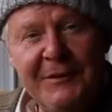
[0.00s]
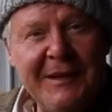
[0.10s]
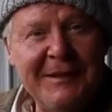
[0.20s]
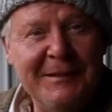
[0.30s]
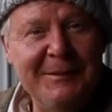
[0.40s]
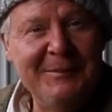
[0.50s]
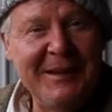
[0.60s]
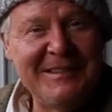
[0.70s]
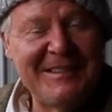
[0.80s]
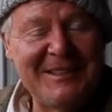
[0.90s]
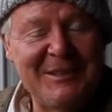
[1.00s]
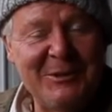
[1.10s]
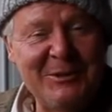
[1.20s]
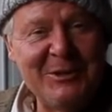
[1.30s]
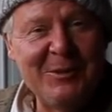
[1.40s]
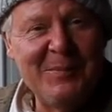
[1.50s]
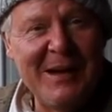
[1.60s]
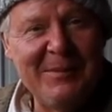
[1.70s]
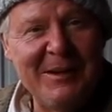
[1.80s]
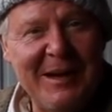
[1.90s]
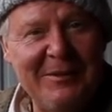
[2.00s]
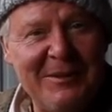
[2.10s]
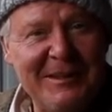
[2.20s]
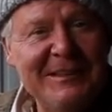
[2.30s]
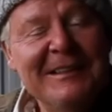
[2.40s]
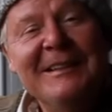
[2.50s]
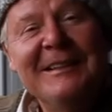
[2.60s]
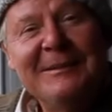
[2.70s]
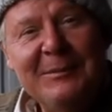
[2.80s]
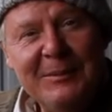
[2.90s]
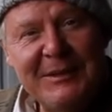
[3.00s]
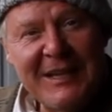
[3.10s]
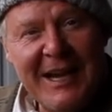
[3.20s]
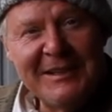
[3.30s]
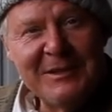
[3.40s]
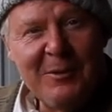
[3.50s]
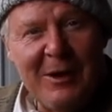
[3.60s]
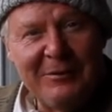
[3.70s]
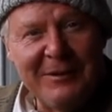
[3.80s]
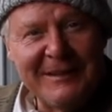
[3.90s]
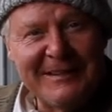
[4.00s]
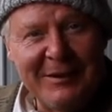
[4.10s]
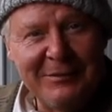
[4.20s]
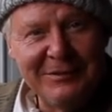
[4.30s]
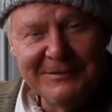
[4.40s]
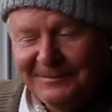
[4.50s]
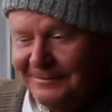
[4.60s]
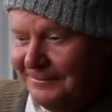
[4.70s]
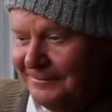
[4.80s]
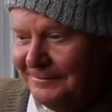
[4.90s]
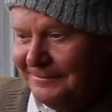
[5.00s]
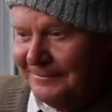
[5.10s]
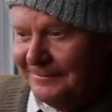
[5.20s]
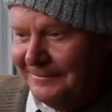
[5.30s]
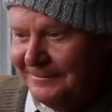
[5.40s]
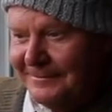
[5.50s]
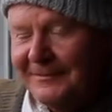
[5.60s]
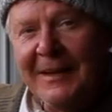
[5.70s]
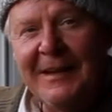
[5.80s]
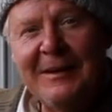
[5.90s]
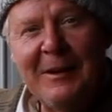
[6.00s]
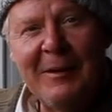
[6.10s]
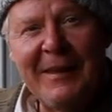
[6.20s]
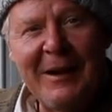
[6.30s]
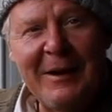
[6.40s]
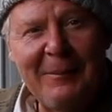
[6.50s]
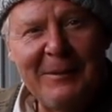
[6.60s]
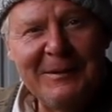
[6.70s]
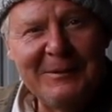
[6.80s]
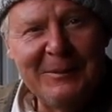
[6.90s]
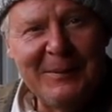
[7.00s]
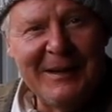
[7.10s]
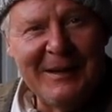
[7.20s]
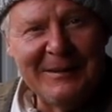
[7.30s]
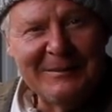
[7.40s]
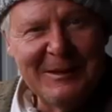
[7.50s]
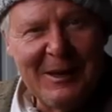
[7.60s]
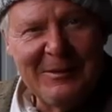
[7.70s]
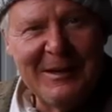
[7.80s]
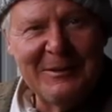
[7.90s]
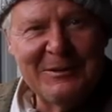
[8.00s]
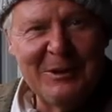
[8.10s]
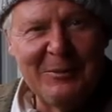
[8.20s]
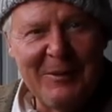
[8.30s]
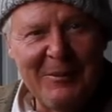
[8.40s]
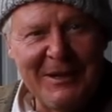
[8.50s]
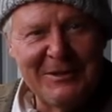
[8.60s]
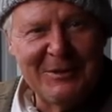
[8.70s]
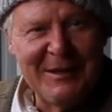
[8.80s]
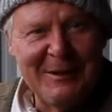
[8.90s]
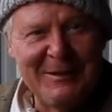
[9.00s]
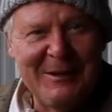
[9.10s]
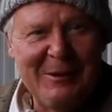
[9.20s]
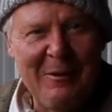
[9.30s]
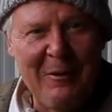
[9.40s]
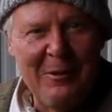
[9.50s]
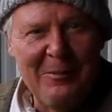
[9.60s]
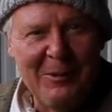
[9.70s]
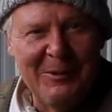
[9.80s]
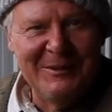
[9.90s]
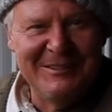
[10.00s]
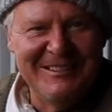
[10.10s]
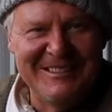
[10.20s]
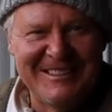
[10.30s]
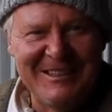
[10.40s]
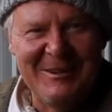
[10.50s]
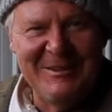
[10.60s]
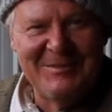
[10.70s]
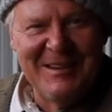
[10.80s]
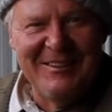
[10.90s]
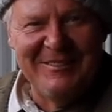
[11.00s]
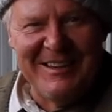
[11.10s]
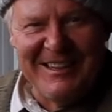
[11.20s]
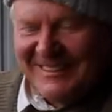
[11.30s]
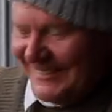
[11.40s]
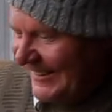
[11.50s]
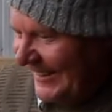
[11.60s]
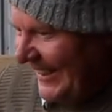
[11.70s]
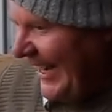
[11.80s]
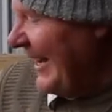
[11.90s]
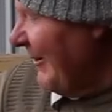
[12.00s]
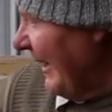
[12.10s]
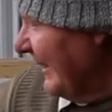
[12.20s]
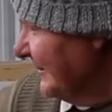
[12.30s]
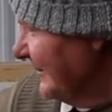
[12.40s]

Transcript: such such a good job, maybe you'll have to them and charge the wife for this stuff. And you know what, that'll happen. It'll be like, I think it's still a one-way street. I think I owe her more than she owes me already. Anyway,